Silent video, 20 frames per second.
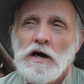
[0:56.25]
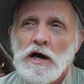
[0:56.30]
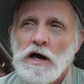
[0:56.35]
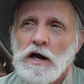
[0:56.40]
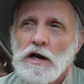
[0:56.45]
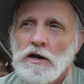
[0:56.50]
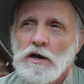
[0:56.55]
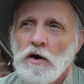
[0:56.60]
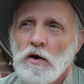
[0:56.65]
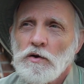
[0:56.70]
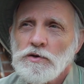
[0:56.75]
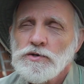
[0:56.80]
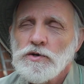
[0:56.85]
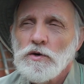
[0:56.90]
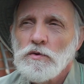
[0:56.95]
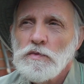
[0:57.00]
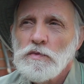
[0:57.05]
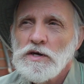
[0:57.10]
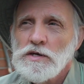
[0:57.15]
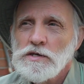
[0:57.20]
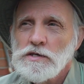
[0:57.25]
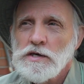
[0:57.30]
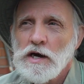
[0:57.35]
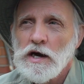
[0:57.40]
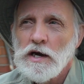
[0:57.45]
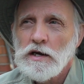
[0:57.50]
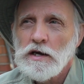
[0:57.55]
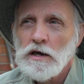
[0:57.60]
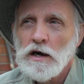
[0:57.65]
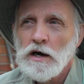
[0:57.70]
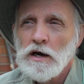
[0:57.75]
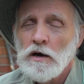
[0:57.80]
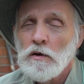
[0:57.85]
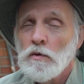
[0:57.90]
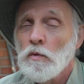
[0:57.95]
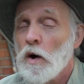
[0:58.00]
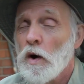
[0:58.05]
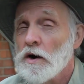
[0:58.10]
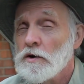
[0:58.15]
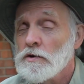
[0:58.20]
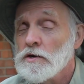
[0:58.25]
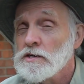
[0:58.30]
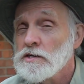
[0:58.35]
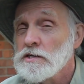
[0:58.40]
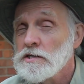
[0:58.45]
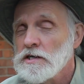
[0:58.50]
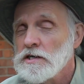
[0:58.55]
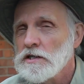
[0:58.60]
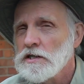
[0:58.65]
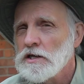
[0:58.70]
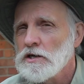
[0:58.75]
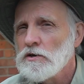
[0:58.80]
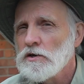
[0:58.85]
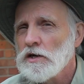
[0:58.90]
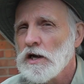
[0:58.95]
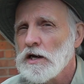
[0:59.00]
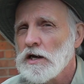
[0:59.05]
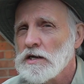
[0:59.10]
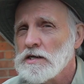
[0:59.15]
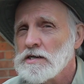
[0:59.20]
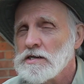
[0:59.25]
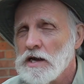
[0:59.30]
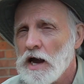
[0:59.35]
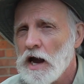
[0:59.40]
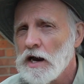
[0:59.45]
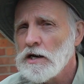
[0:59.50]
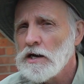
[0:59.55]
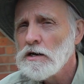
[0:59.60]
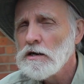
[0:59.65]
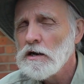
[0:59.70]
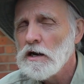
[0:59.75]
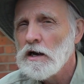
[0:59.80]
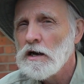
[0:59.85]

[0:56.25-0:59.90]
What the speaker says: and it also means that the water doesn't sit there getting stagnant